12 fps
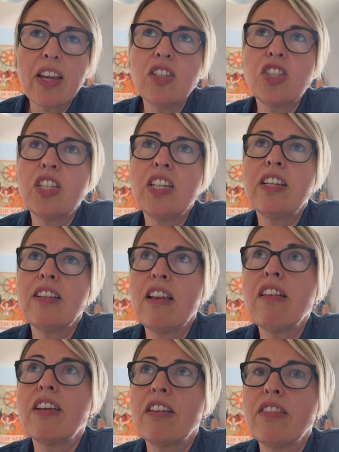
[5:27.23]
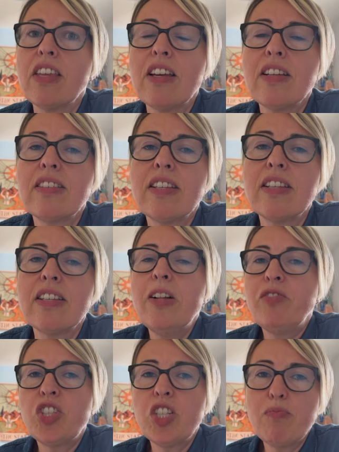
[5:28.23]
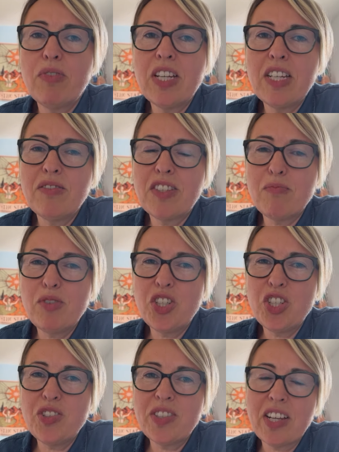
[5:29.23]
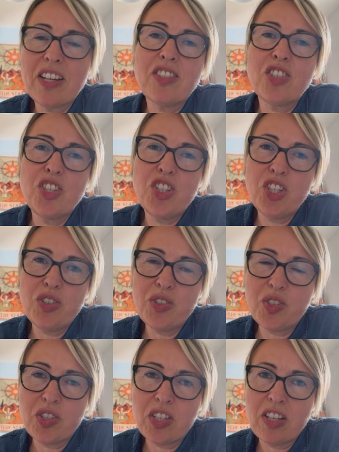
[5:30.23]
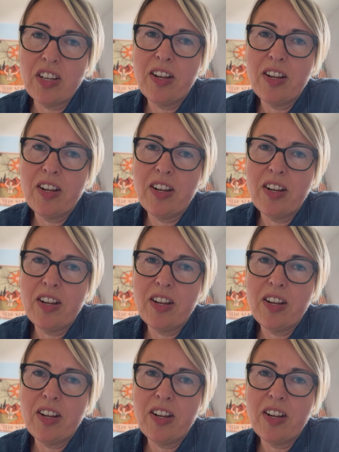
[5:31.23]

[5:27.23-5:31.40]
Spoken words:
And she, like this, she believes that Medusa has seduced